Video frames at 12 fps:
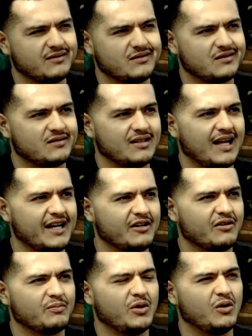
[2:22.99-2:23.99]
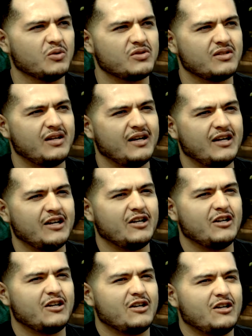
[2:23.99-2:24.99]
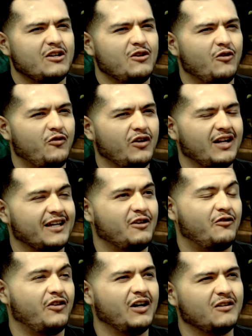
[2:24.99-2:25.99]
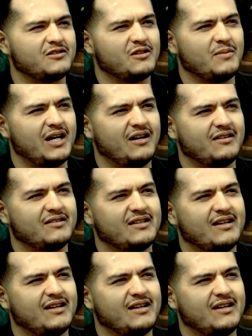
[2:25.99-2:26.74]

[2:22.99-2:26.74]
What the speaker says: just like your post, you feel like you failed somehow.